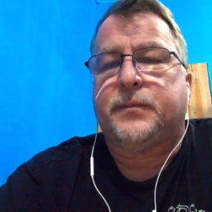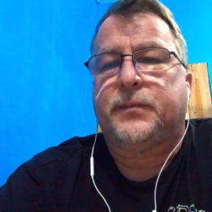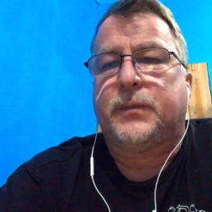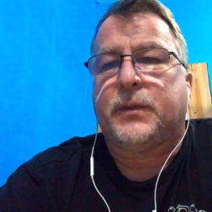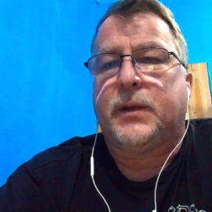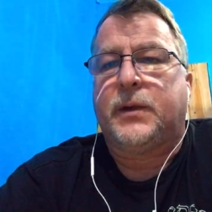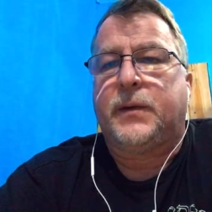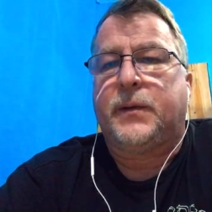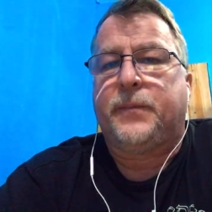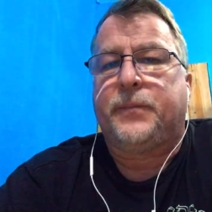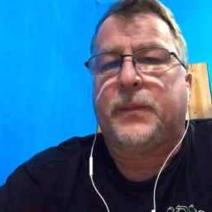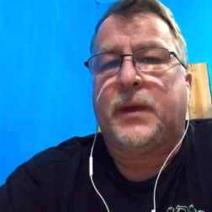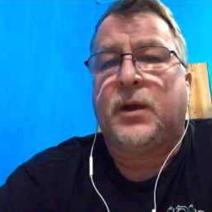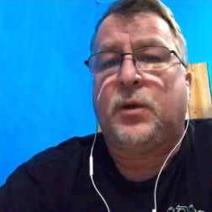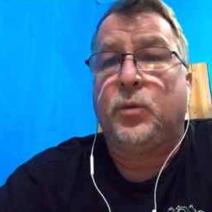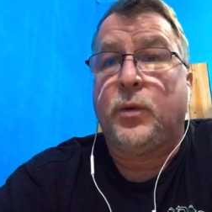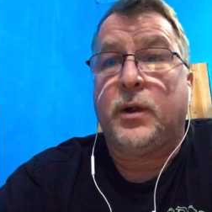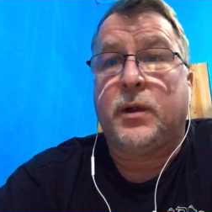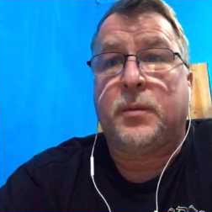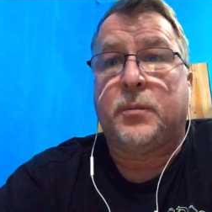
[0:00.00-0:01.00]
You know, I don't
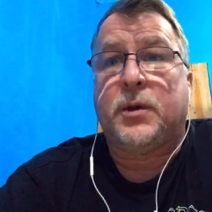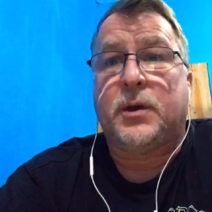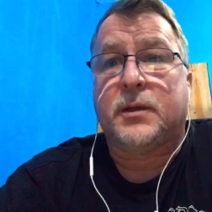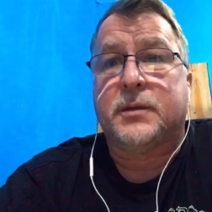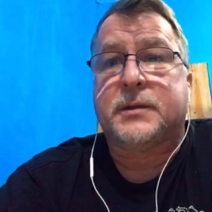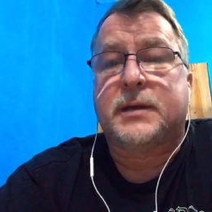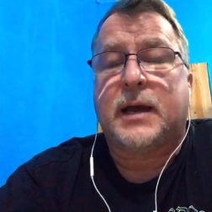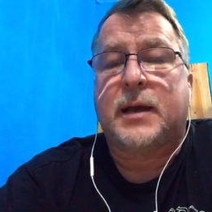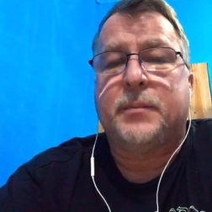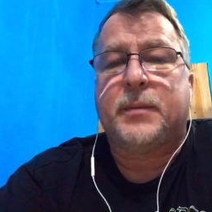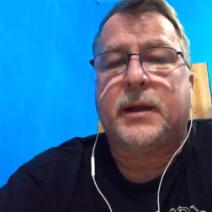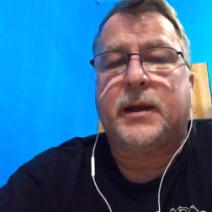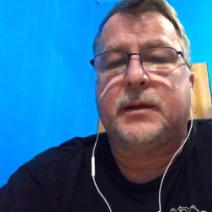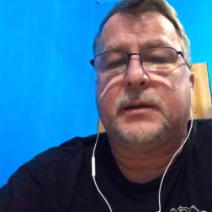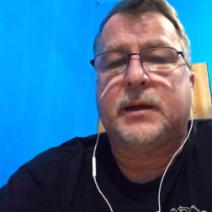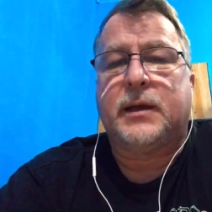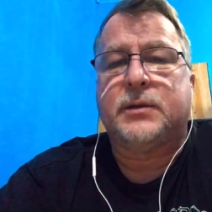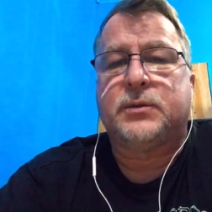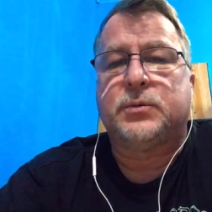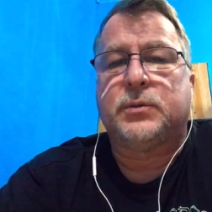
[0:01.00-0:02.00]
wear them all the time, but
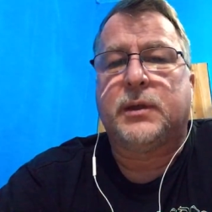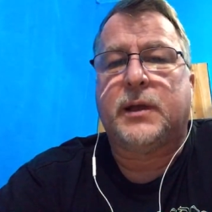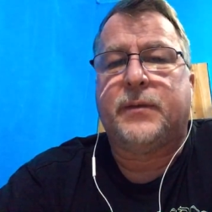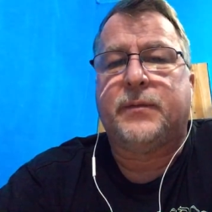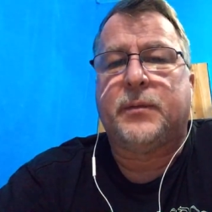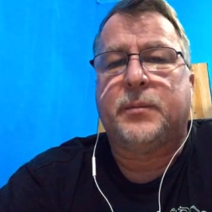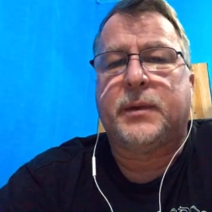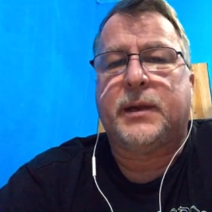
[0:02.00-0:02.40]
I do love them.